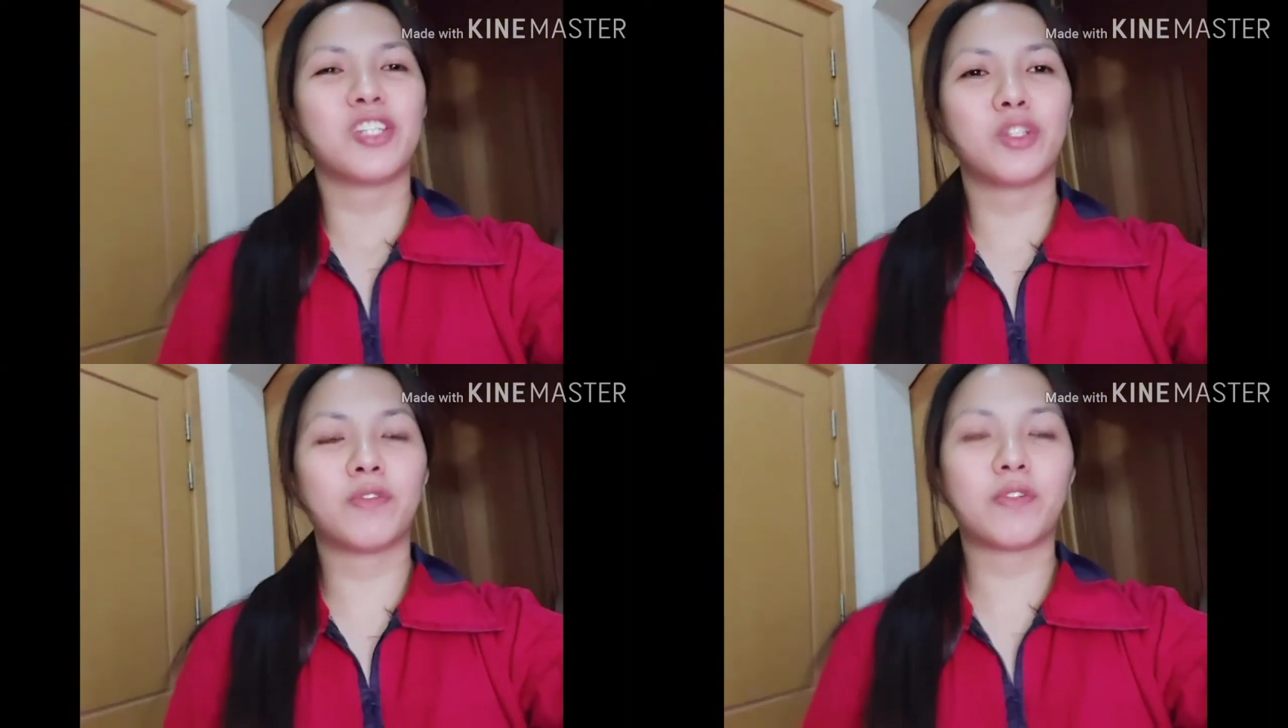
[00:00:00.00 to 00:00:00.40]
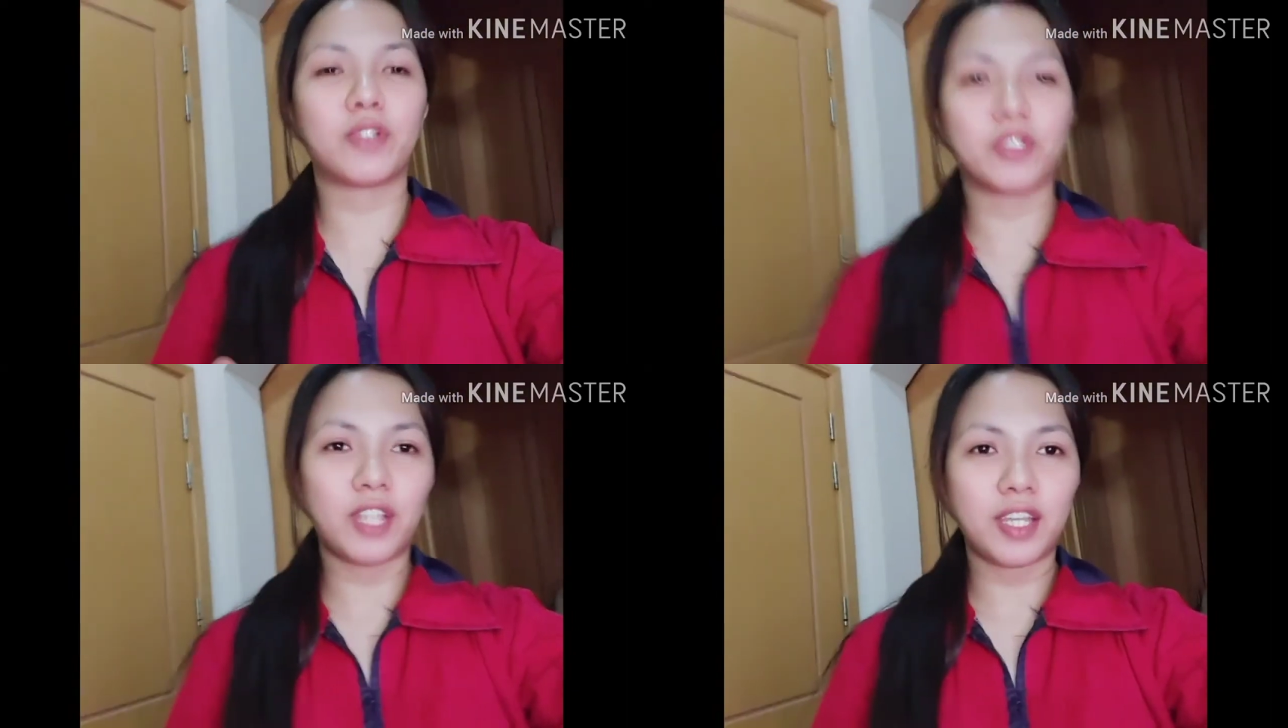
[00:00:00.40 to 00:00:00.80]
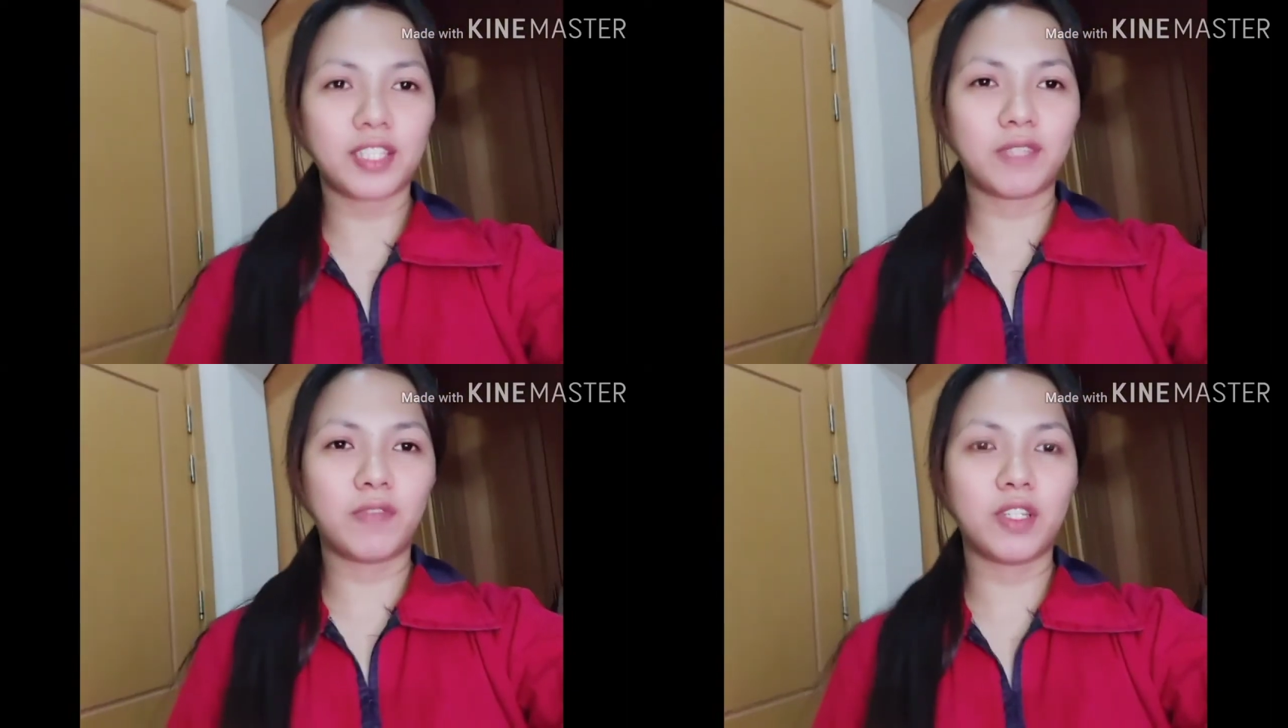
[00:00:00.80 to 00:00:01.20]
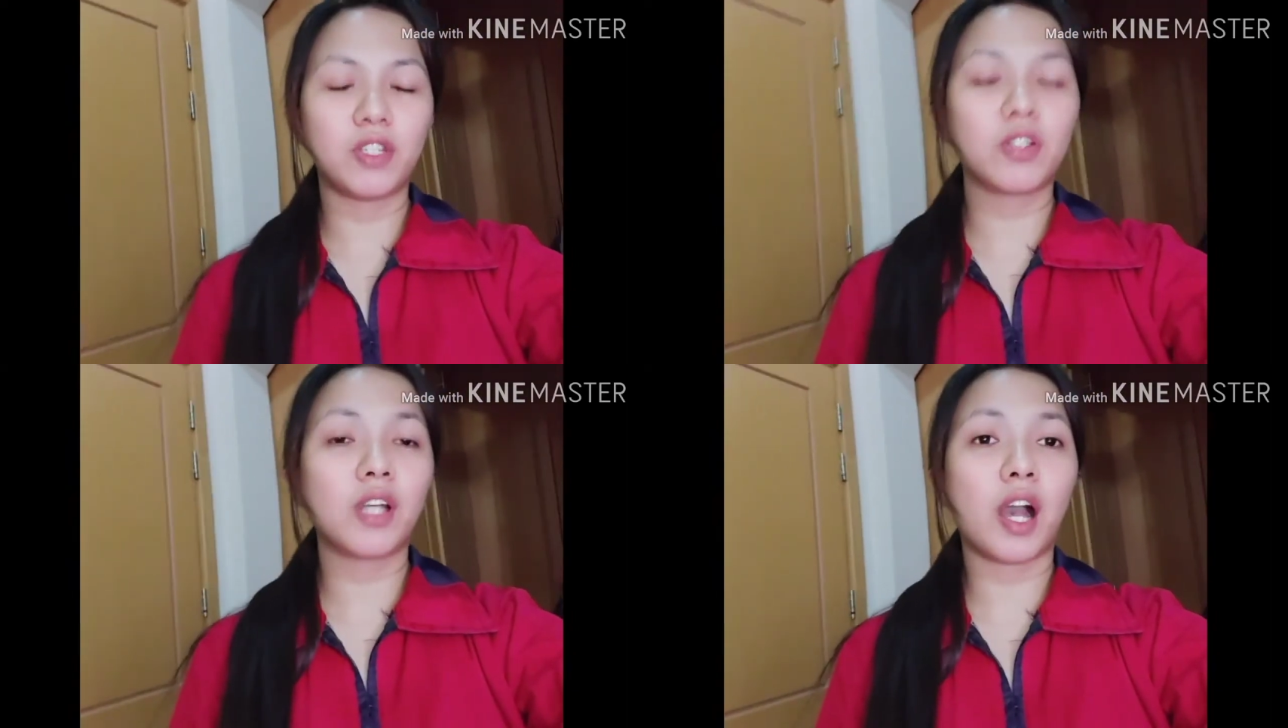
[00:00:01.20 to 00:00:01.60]
So for today's
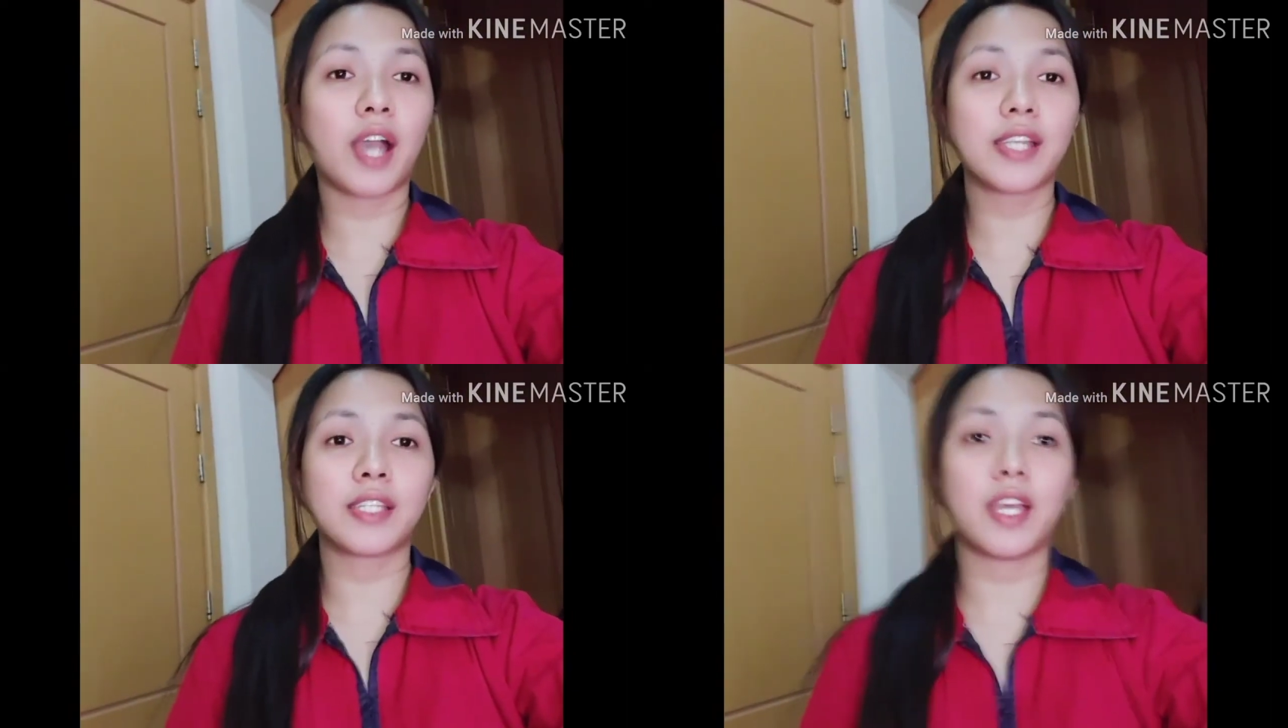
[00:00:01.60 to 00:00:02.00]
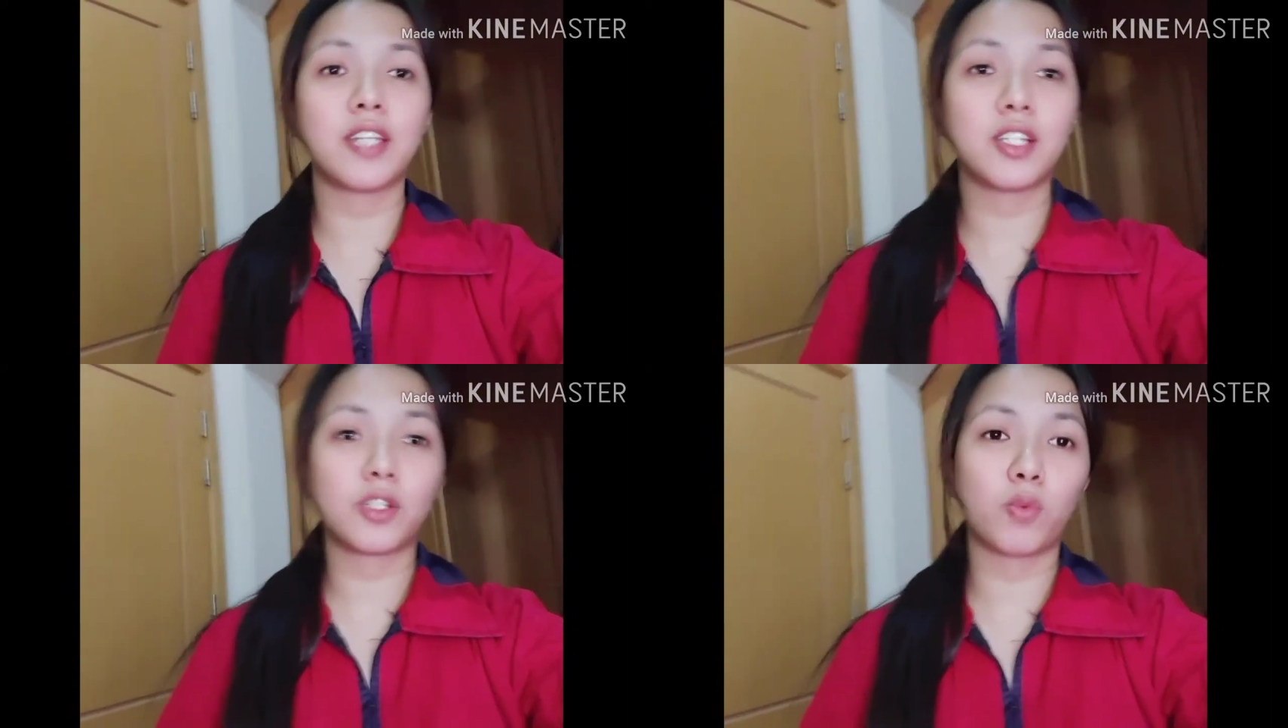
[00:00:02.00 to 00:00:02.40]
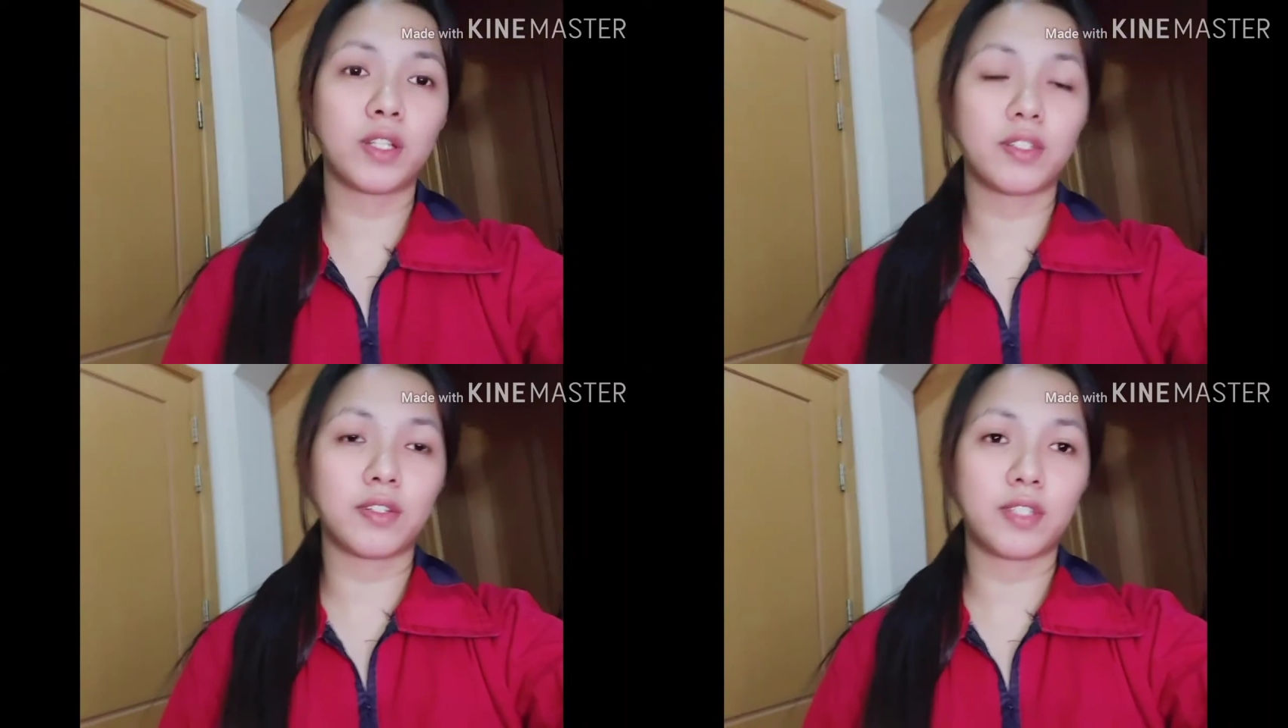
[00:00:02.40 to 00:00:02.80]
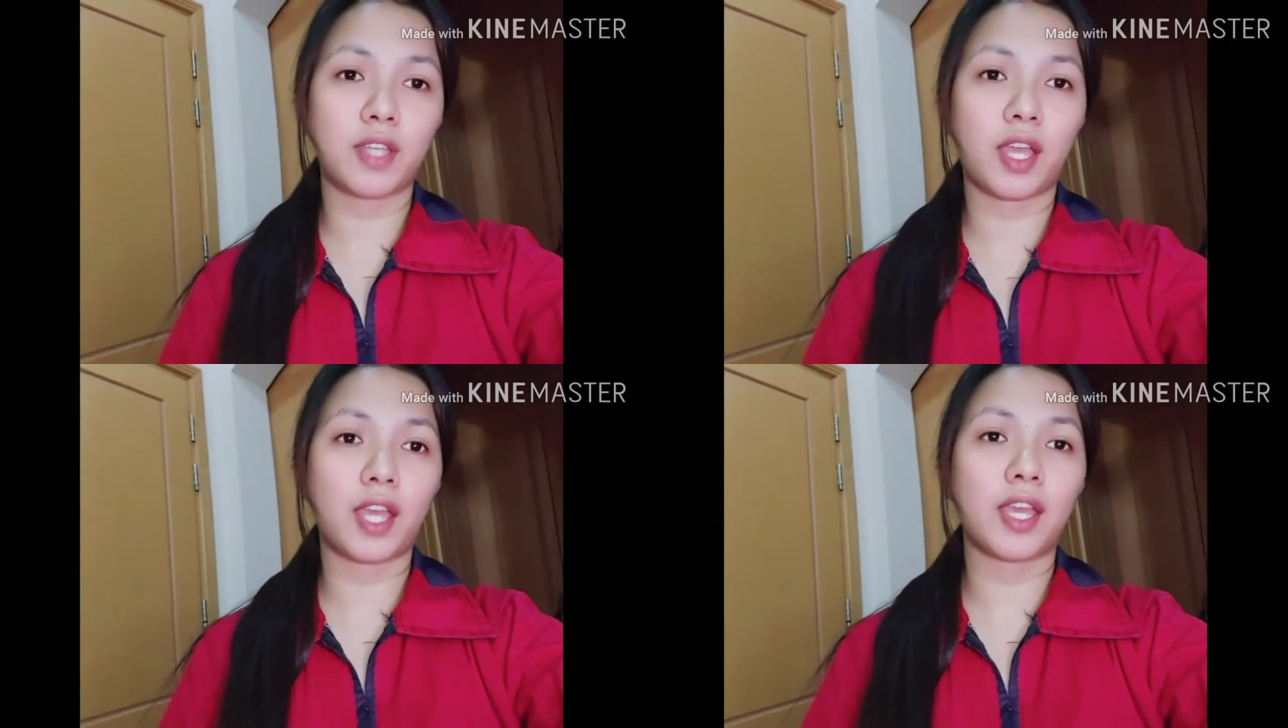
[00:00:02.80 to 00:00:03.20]
video guys, I just want to
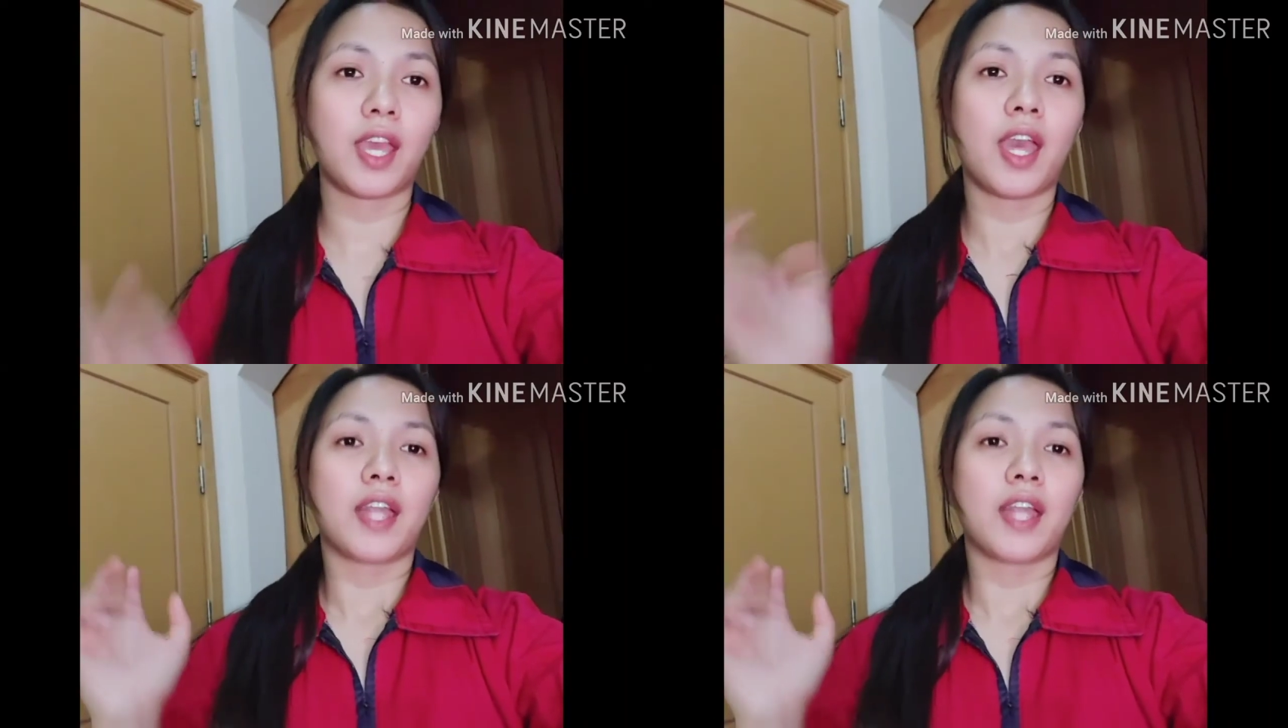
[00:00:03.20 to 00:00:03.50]
say